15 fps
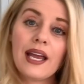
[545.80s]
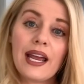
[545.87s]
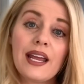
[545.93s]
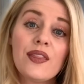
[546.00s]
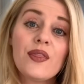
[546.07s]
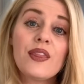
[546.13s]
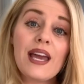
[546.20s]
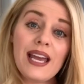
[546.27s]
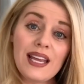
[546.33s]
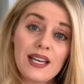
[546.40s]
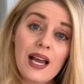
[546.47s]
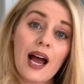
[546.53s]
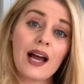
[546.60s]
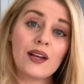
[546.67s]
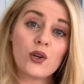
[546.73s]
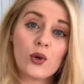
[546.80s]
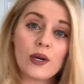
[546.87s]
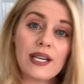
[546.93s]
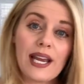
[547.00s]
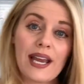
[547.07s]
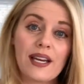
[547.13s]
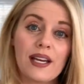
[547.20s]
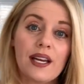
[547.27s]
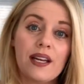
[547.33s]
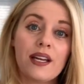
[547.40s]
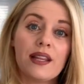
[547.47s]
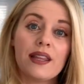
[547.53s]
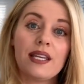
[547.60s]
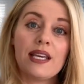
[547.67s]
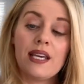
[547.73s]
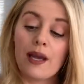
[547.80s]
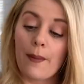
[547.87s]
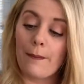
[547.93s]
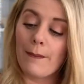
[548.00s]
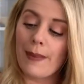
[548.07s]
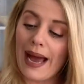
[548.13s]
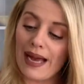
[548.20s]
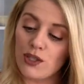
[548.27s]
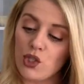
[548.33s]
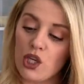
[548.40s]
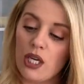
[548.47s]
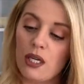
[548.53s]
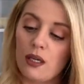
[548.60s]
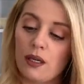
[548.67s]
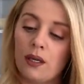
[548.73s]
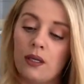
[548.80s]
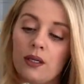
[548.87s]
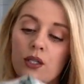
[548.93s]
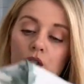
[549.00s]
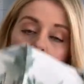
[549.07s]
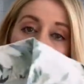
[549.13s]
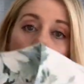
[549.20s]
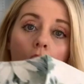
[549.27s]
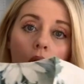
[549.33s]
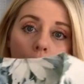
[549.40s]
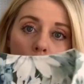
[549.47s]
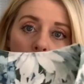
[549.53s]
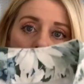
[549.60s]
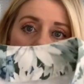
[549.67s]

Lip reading: And then I created the matching top.